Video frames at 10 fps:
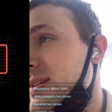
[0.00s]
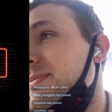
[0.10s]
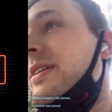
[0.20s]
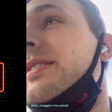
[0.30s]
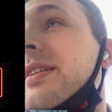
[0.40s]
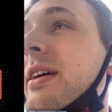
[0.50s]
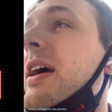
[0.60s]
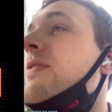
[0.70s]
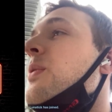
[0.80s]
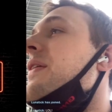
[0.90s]
Come on,
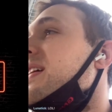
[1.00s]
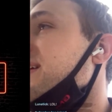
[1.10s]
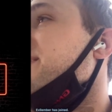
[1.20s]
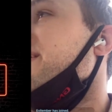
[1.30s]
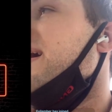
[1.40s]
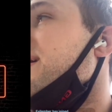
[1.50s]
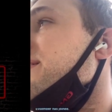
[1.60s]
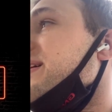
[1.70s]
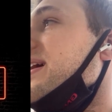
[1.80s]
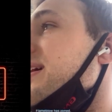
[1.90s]
Ava. We'll have to get to that.
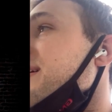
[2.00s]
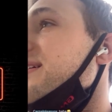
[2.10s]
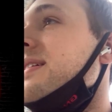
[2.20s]
Okay.